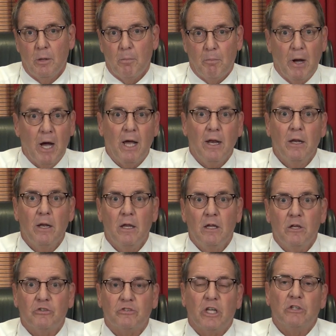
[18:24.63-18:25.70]
But
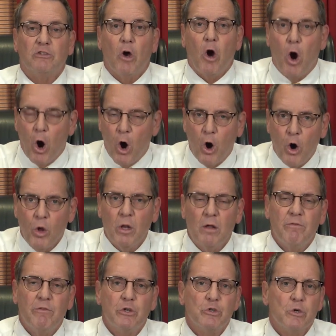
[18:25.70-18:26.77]
since all
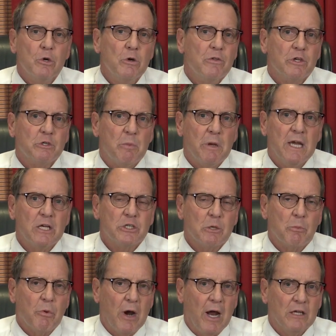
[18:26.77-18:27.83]
of the truth is being
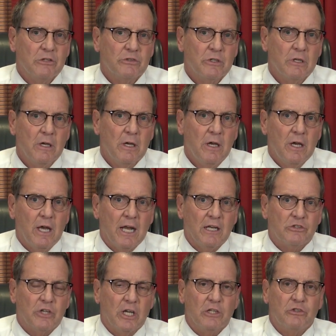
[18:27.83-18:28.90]
suppressed,
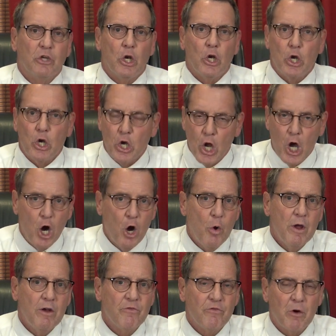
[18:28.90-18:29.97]
and since
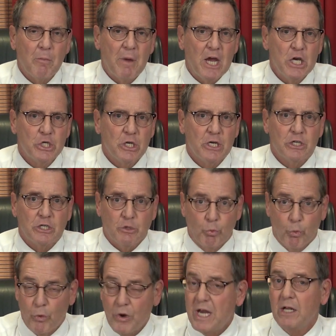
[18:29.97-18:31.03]
no information is
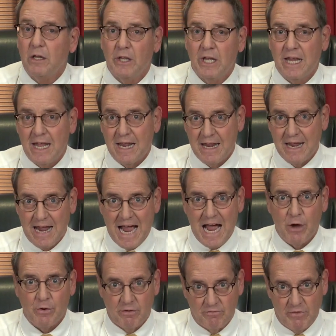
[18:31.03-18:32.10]
really getting
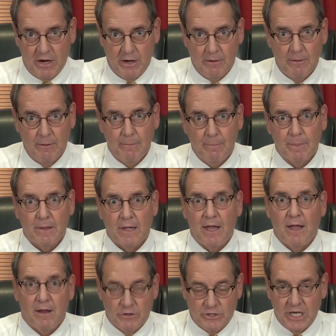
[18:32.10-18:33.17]
out of there,
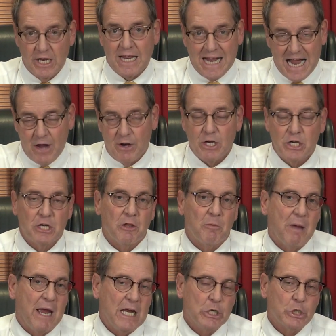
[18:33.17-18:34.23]
is getting out into the
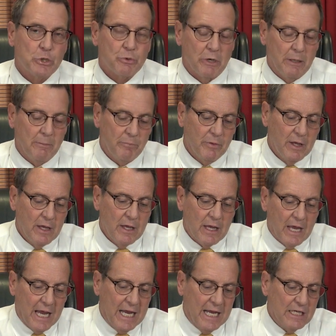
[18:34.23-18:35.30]
mainstream,
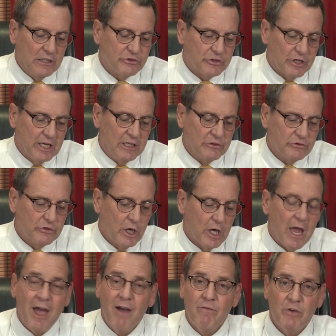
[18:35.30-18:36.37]
and since
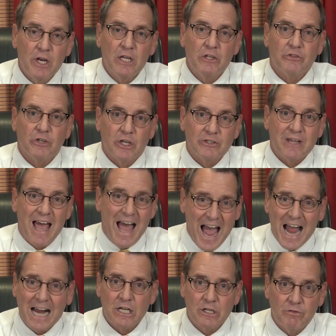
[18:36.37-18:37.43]
evidence is
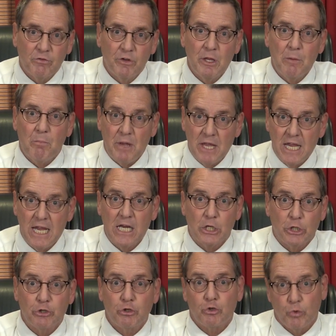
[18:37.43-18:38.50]
actively being
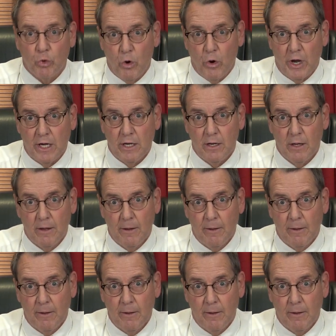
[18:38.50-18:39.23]
destroyed,